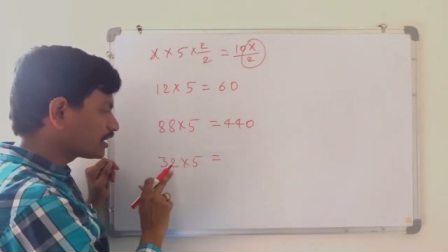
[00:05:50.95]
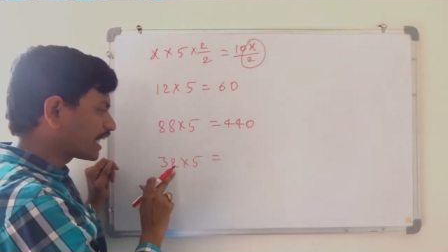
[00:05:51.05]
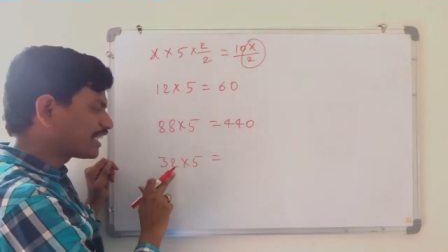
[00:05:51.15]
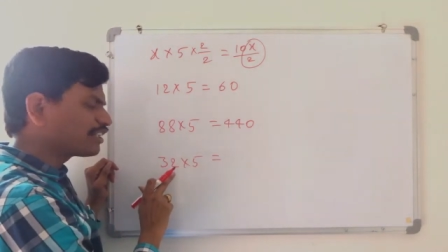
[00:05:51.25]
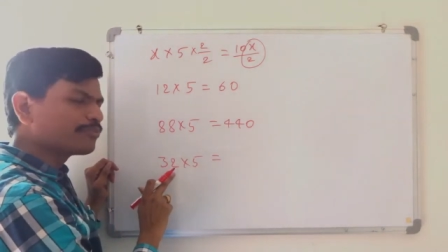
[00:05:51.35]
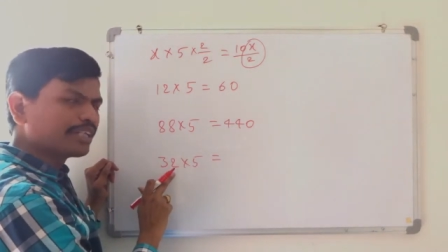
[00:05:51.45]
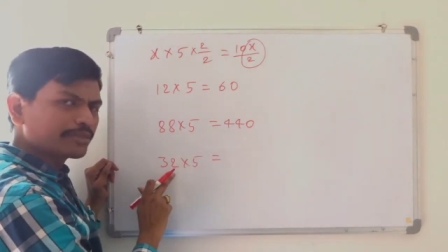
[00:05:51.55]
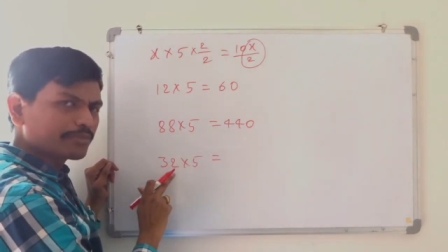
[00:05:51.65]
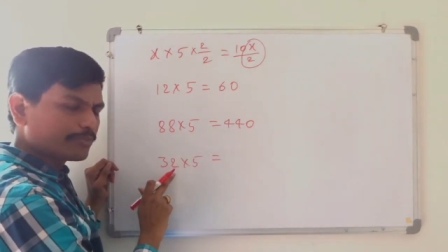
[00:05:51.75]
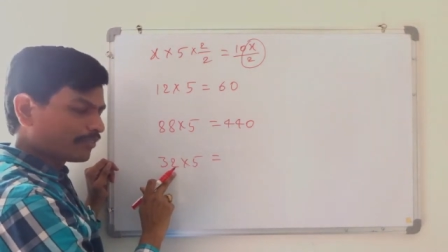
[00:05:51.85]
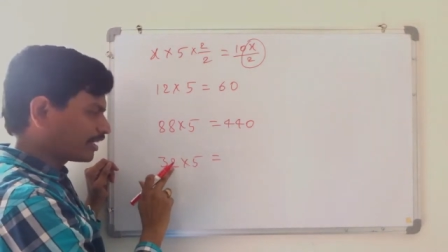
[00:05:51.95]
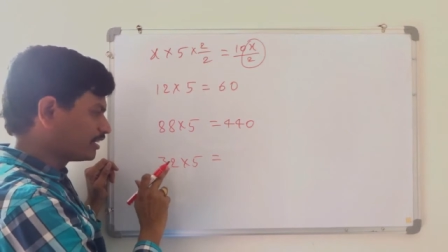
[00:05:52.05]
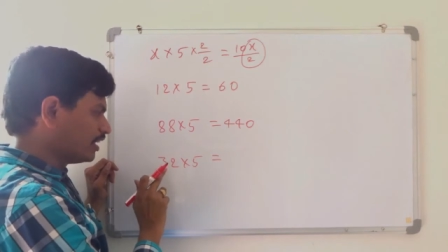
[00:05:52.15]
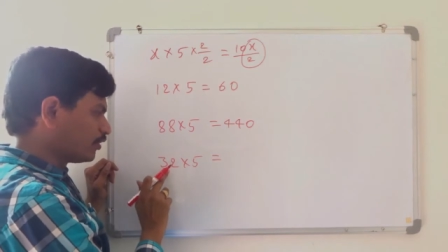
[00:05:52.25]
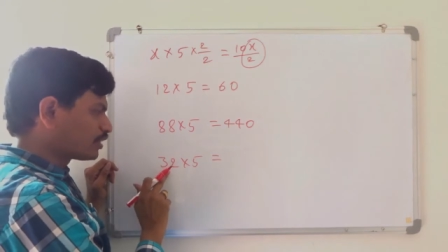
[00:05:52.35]
32 multiplied by 5.
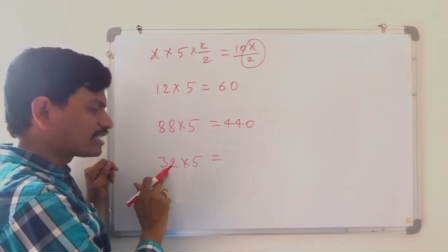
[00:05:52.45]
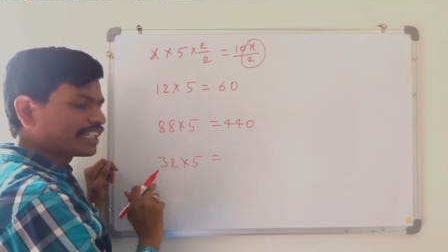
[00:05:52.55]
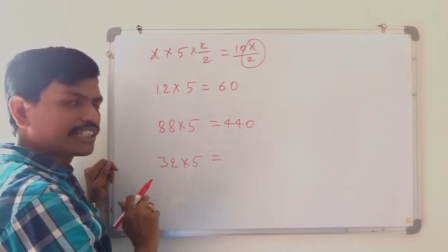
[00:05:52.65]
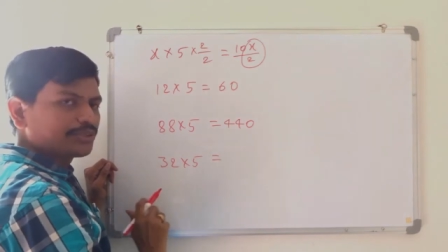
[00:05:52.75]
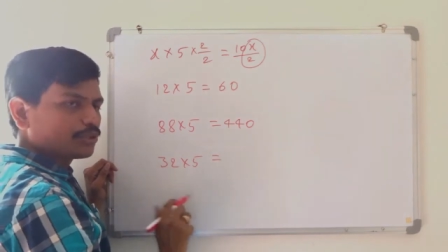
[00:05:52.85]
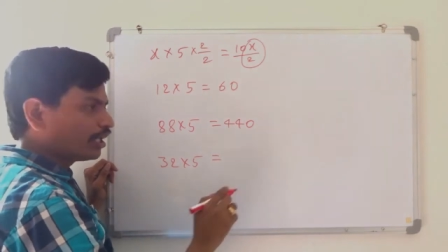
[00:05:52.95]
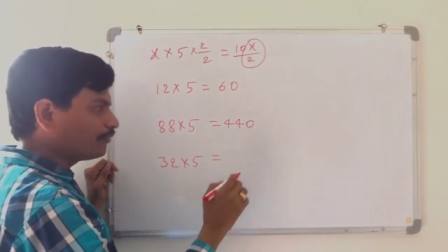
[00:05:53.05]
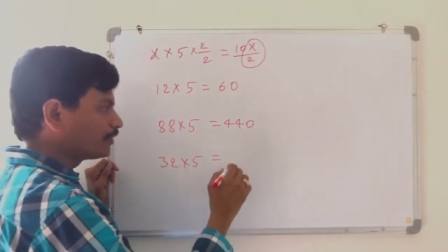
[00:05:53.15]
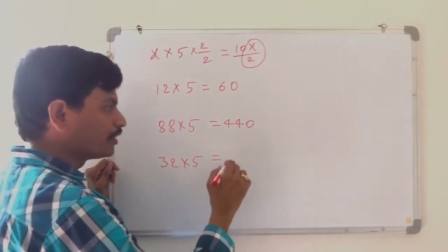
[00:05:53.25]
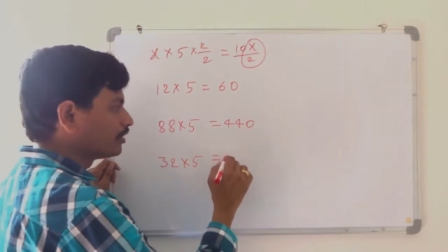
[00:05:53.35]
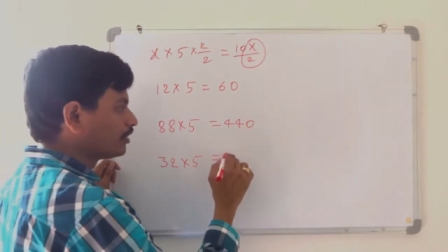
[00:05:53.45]
What's 32 half?